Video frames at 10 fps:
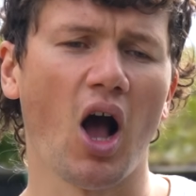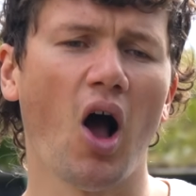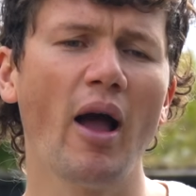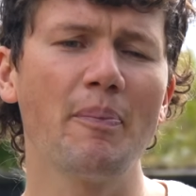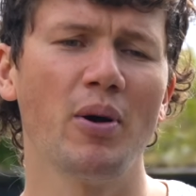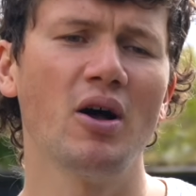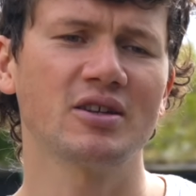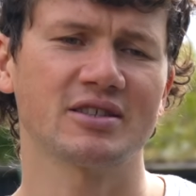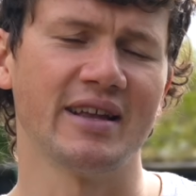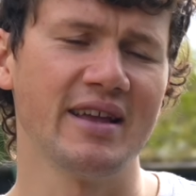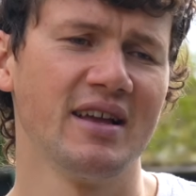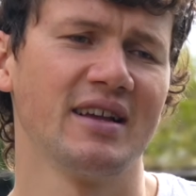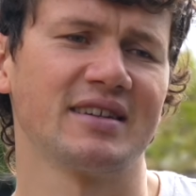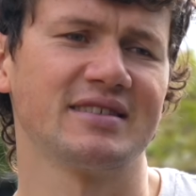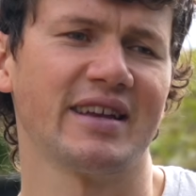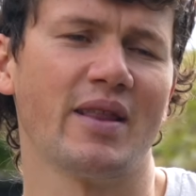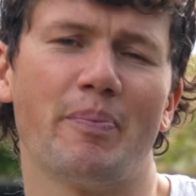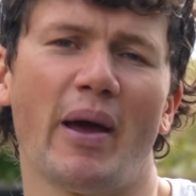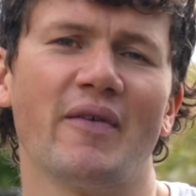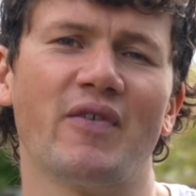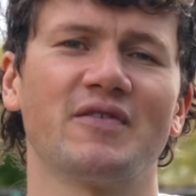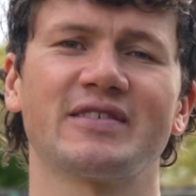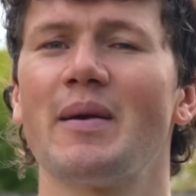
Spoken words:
I personally can see the benefit of,